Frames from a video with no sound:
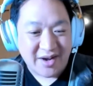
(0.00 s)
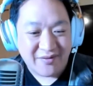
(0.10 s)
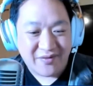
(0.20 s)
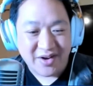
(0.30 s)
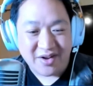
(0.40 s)

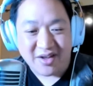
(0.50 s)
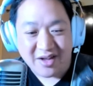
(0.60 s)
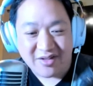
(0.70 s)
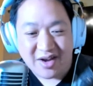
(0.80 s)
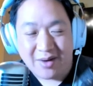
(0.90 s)
Phoenix, I
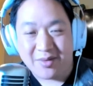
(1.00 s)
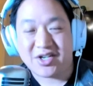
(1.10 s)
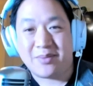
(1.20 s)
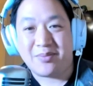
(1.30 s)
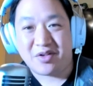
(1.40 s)
guess the comic
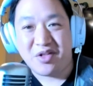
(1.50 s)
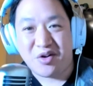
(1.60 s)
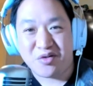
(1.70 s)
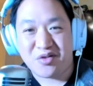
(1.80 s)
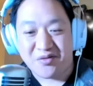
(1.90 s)
shop is
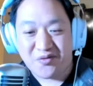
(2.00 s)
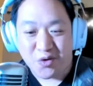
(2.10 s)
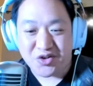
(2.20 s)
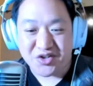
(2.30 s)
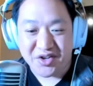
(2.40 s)
closed.
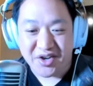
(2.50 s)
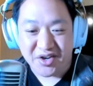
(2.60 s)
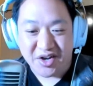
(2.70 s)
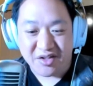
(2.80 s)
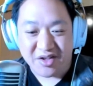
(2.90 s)
Unfortunately,
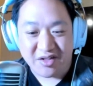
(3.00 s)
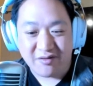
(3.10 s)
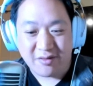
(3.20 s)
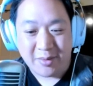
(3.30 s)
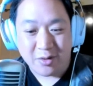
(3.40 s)
yes, as of
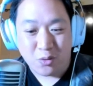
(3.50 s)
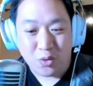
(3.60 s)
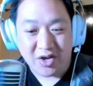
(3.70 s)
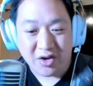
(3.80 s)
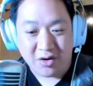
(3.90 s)
about a
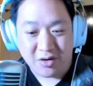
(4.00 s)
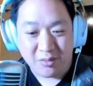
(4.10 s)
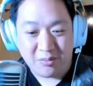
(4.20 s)
week ago.